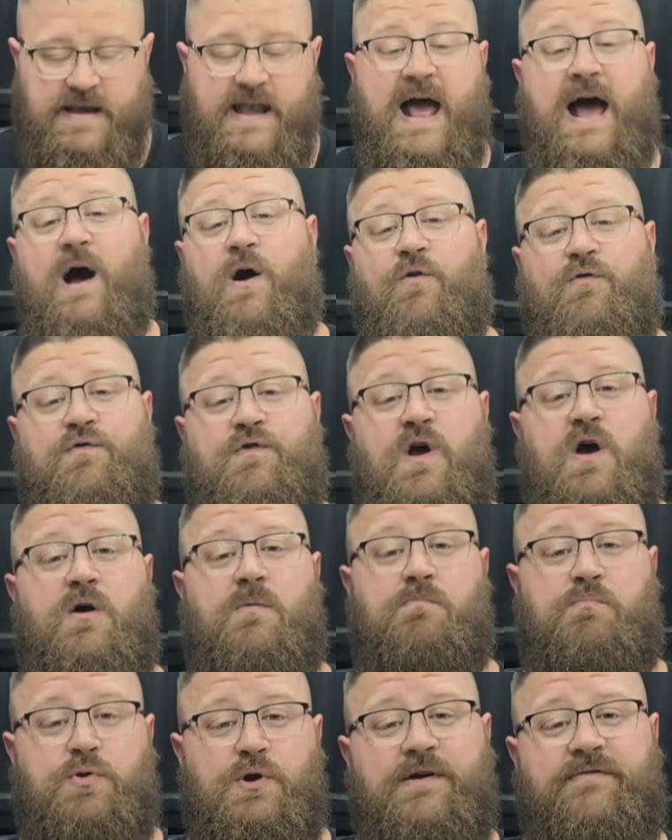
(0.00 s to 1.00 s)
Now,
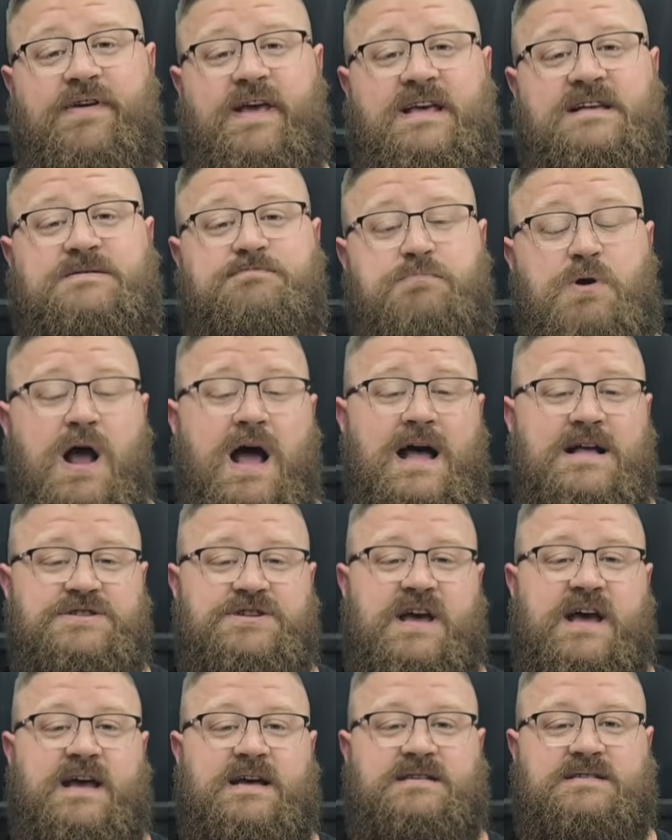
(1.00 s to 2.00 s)
from previous
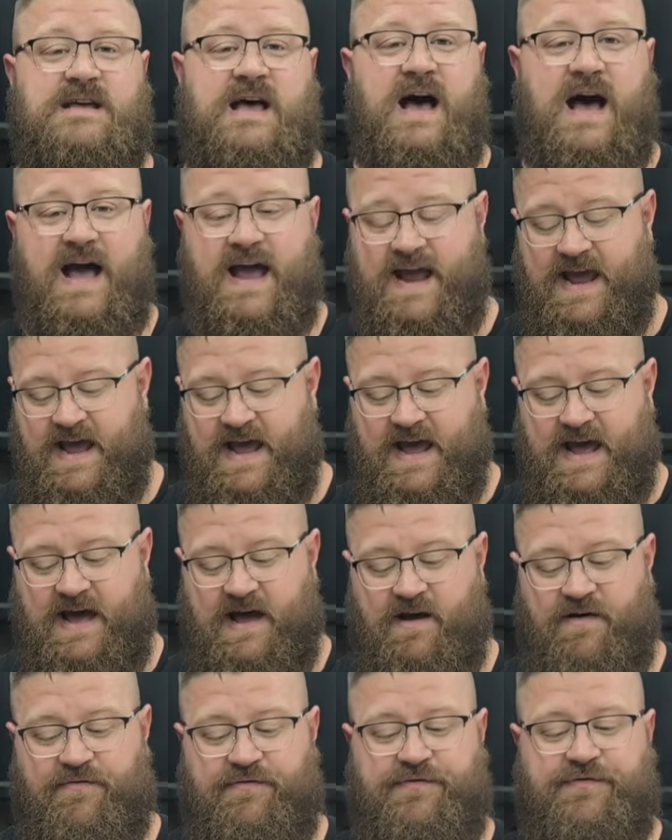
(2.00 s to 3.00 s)
projects, I
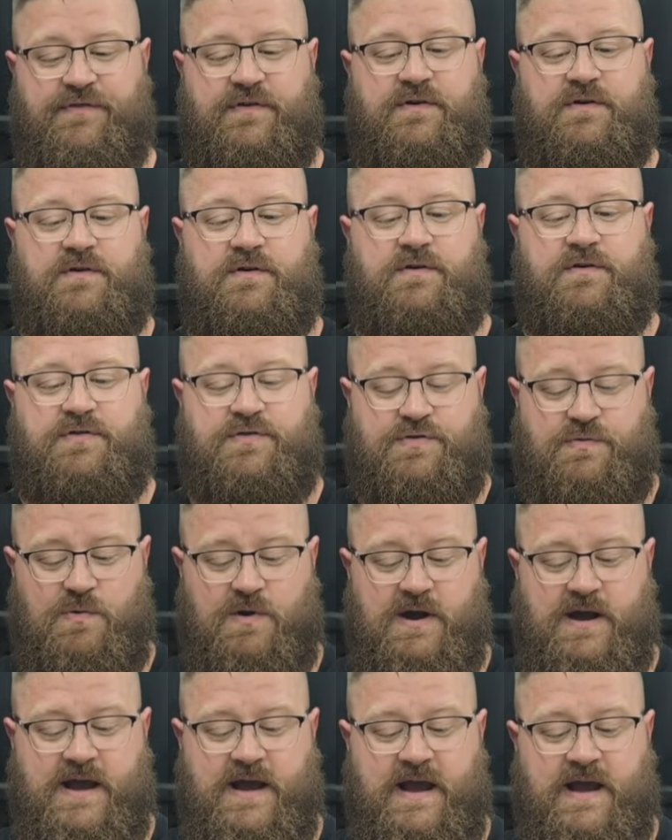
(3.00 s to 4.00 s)
have
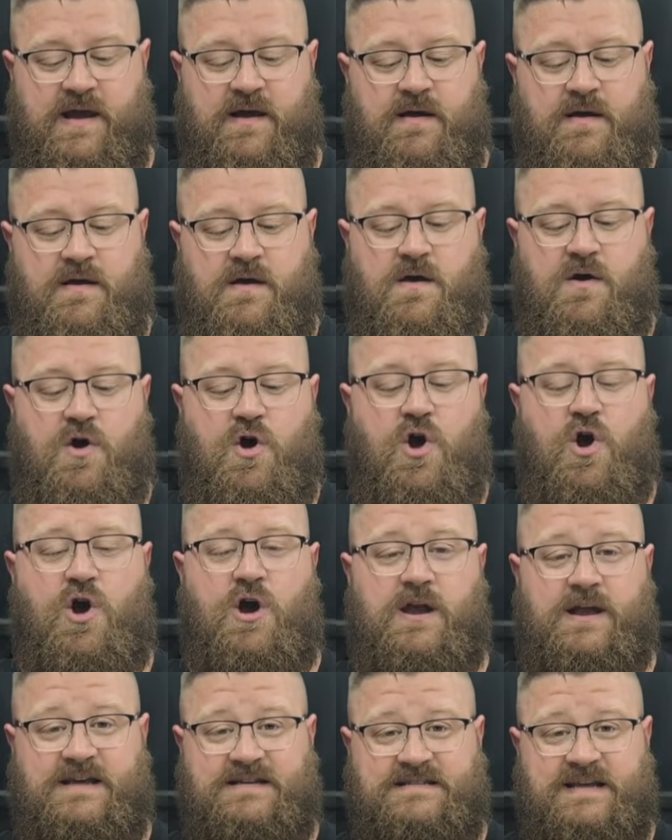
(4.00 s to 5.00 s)
3
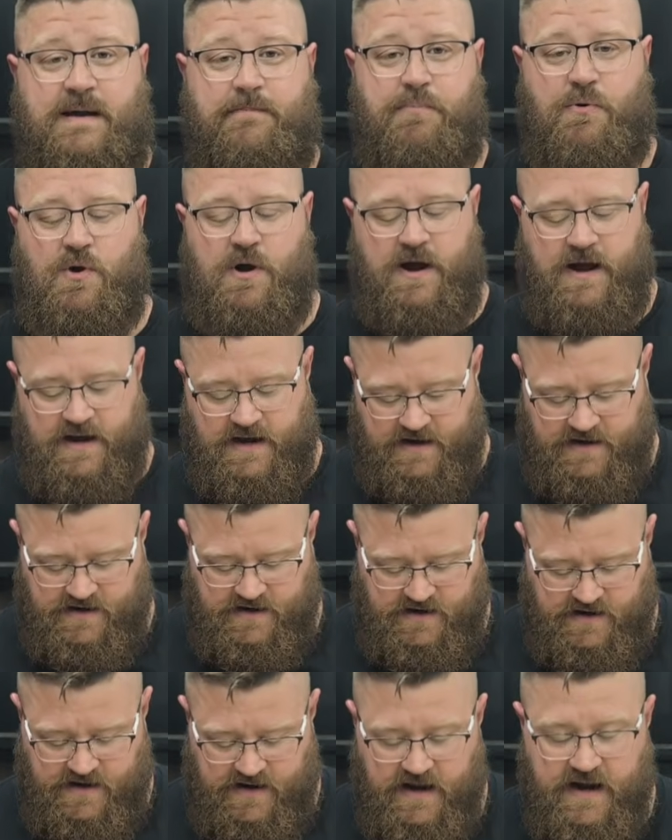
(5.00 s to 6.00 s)
already
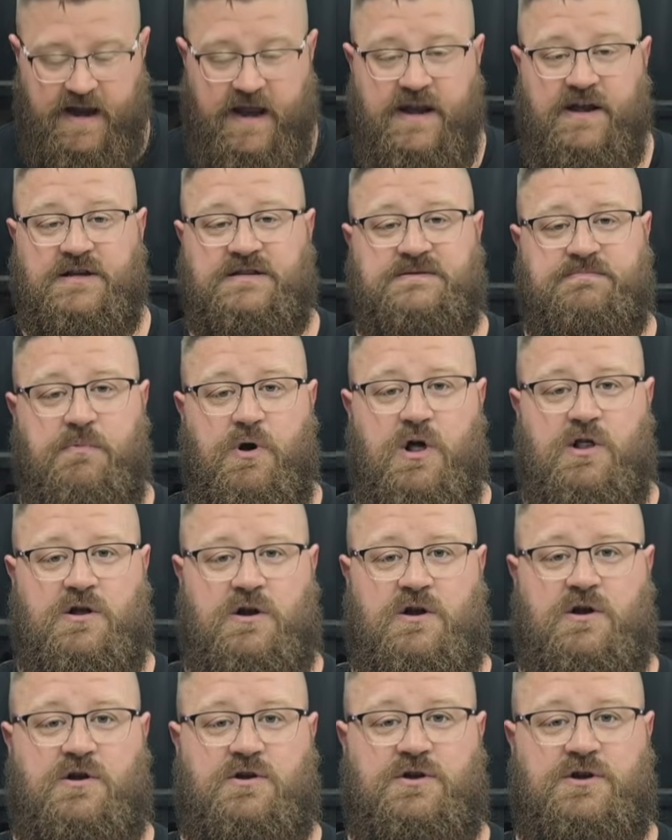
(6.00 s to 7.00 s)
separated into
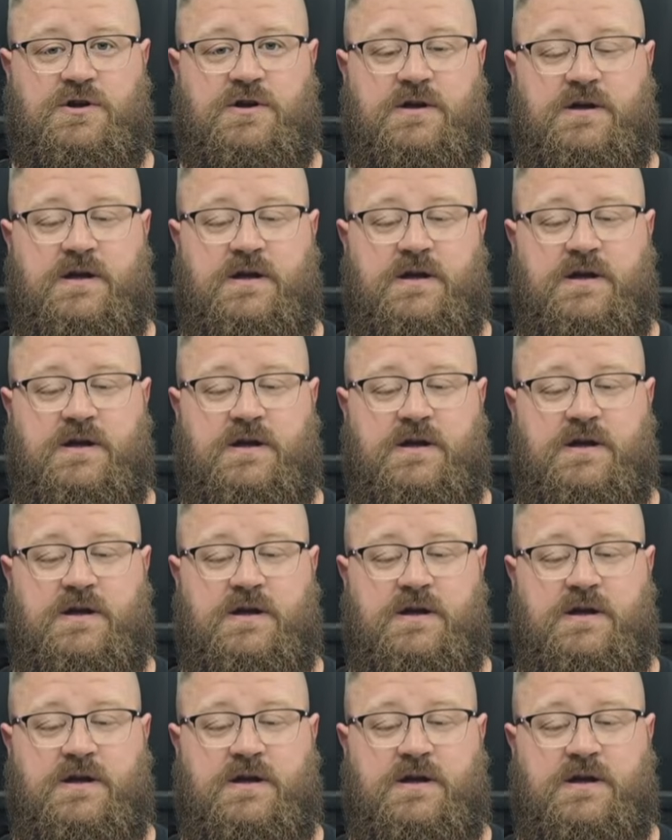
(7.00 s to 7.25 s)
smaller